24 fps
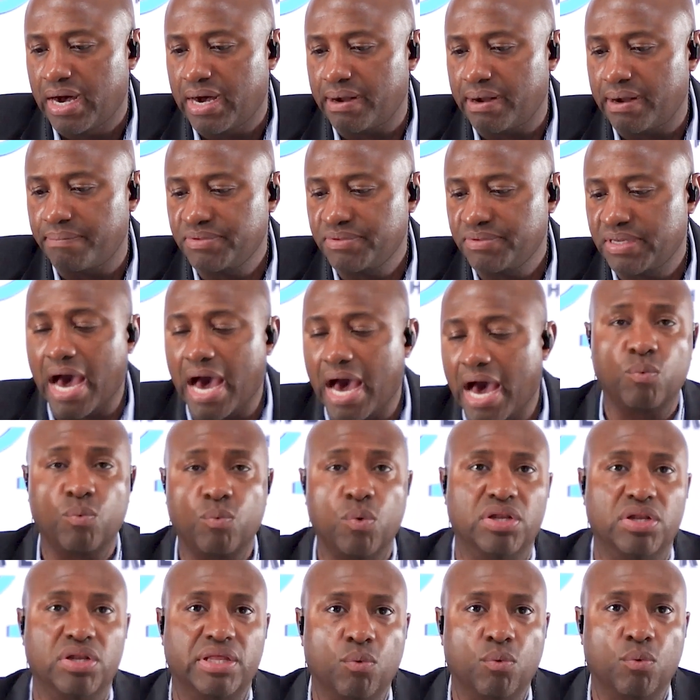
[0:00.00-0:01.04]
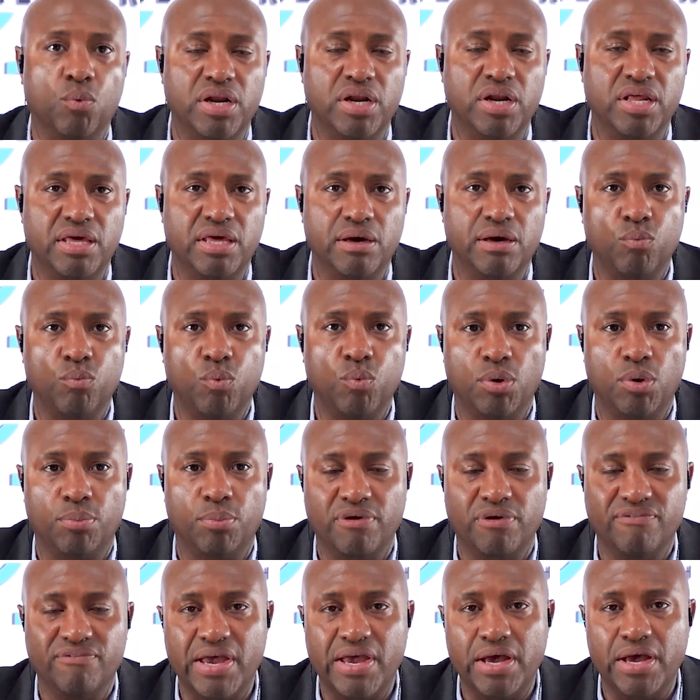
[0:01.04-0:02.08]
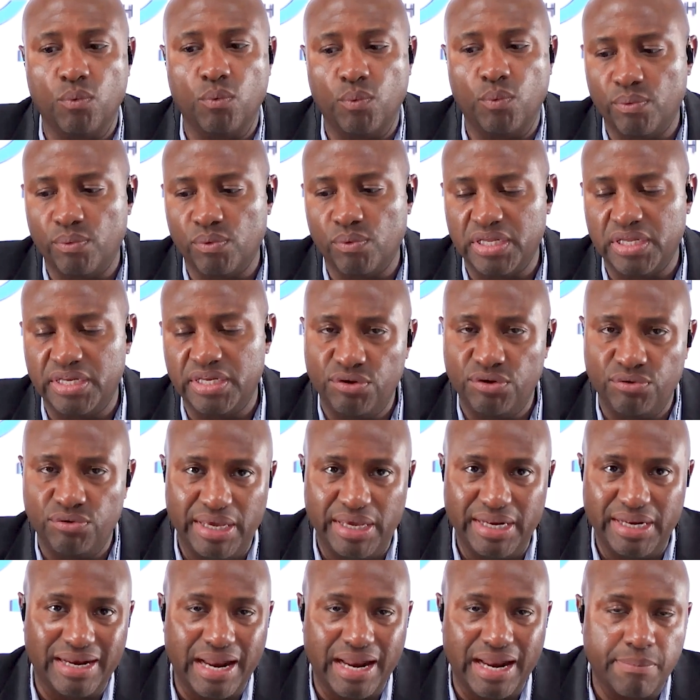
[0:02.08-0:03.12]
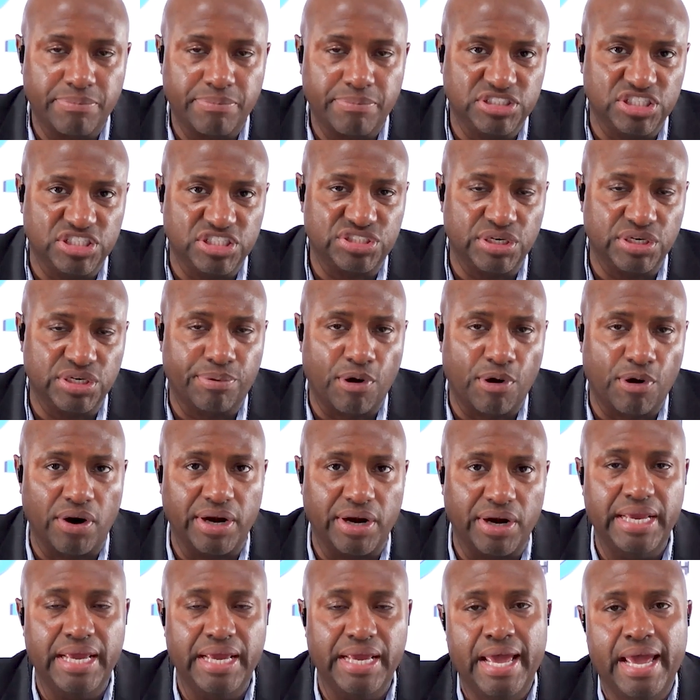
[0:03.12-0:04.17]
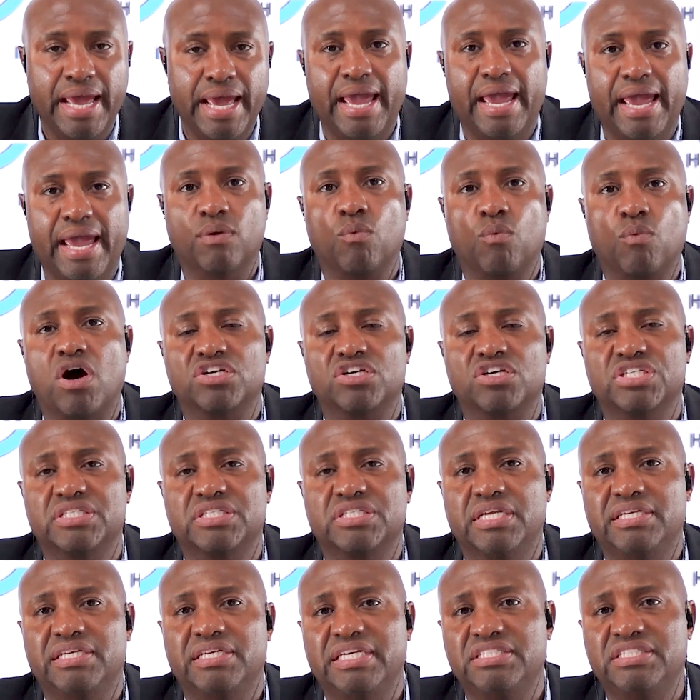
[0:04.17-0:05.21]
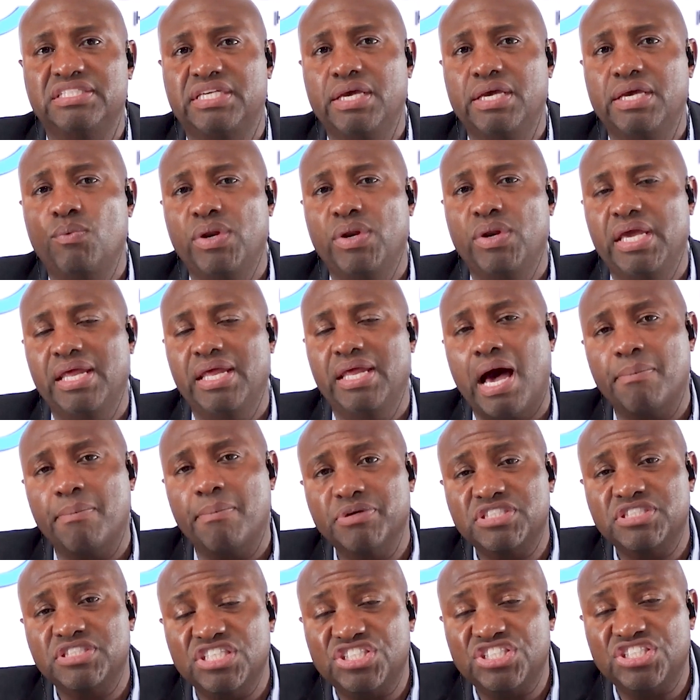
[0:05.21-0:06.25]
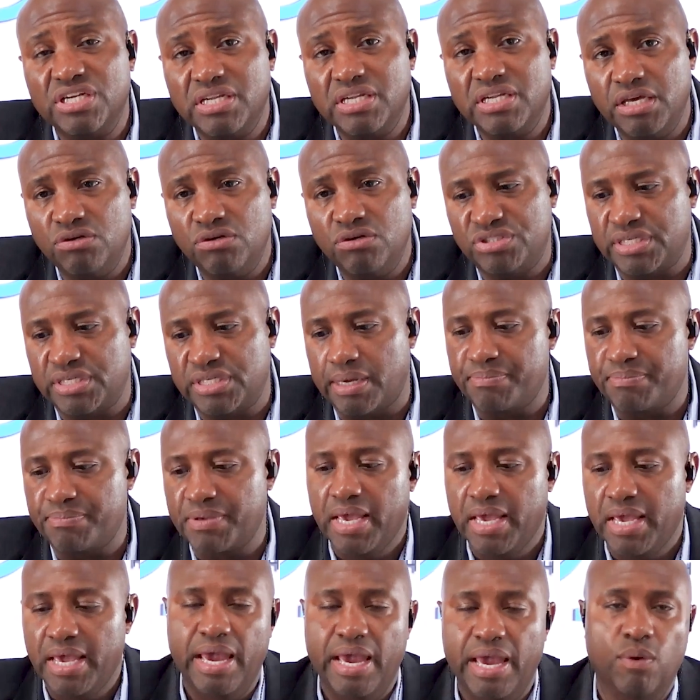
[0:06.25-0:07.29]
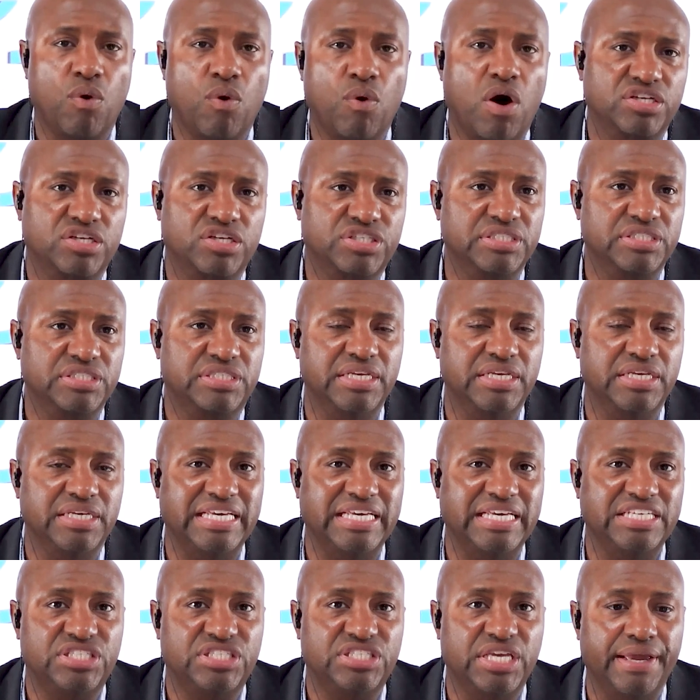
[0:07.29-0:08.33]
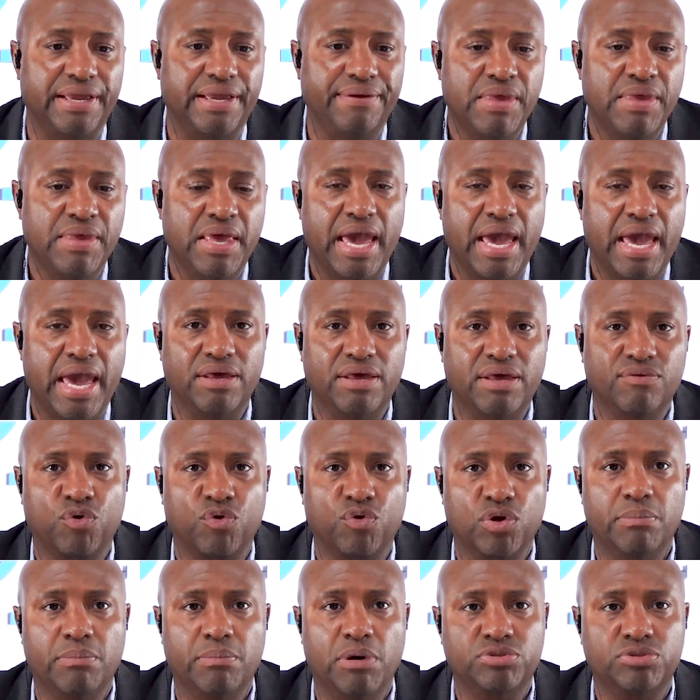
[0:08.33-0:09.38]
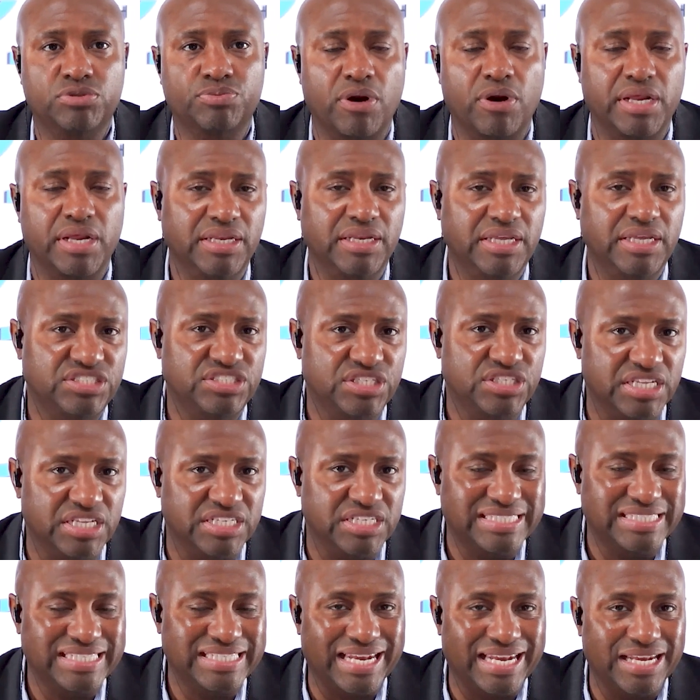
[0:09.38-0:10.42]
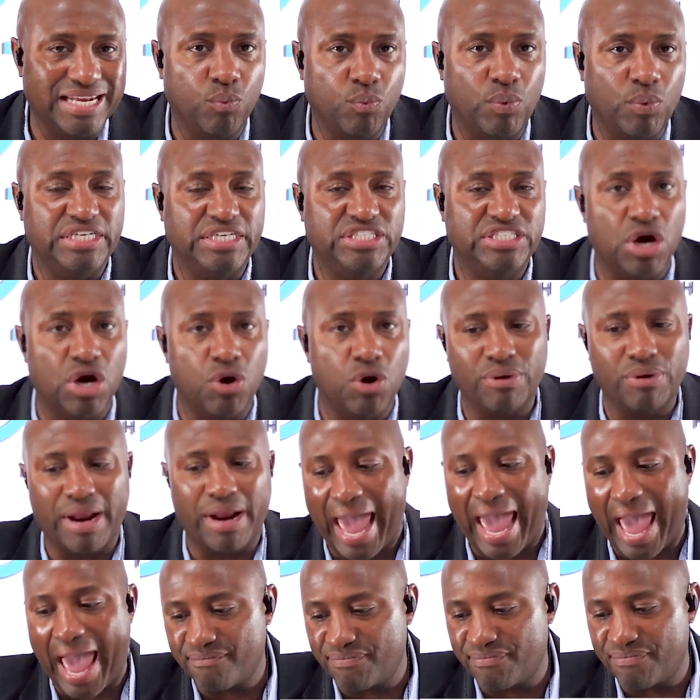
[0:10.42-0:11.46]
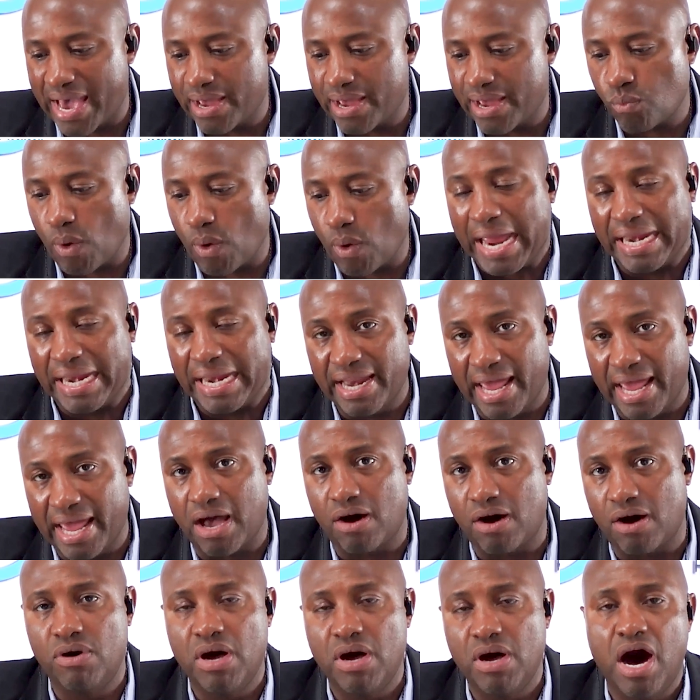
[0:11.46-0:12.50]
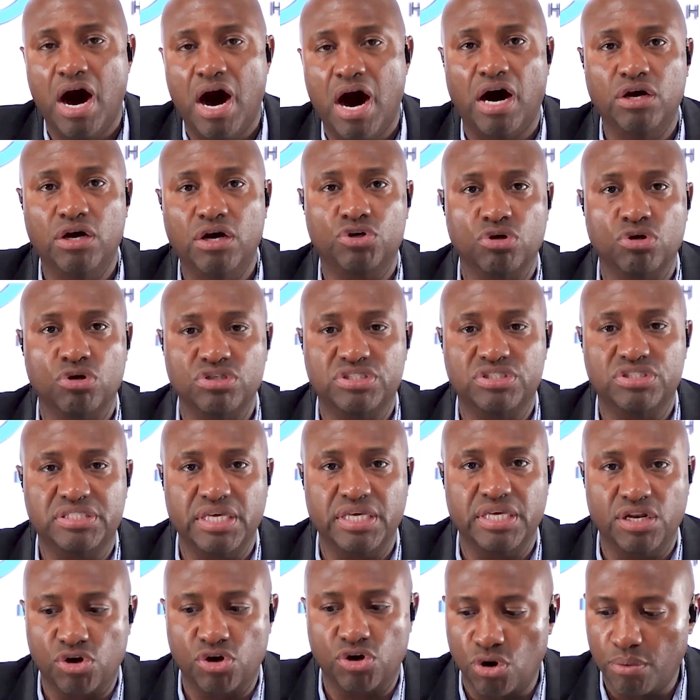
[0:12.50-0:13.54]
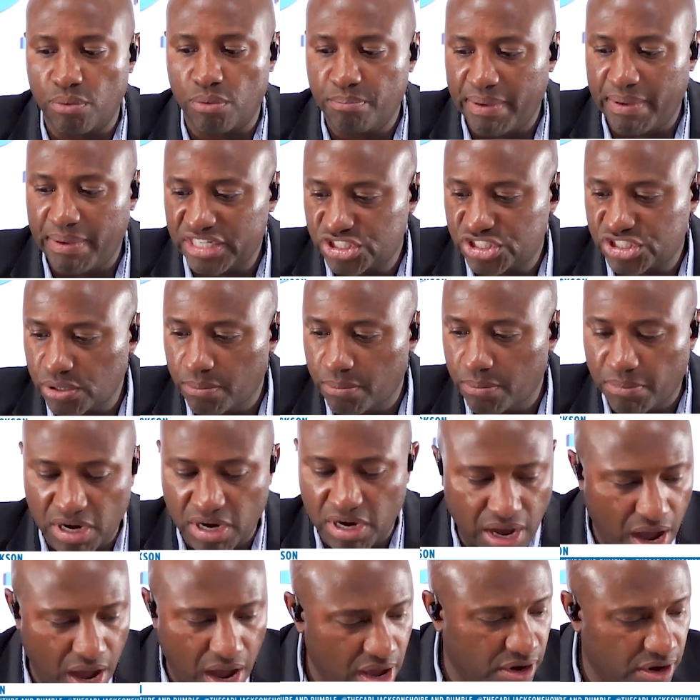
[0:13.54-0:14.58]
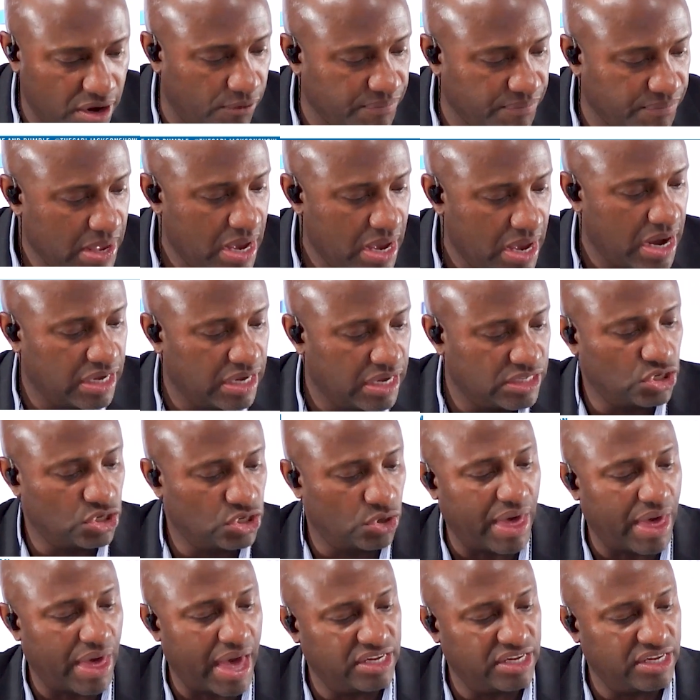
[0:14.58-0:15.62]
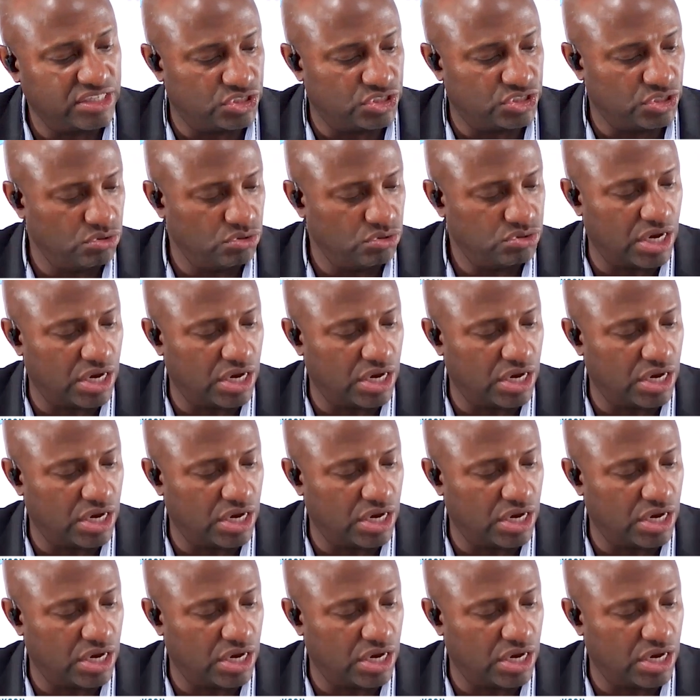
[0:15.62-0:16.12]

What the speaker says: God willing, one of them will prevail. We really do need an opposition party in Washington, D.C. We need opposition leadership in Washington, D.C. And for the most part, at least in the Senate, we don't have that right now under Senator Mitch McConnell. So that is news.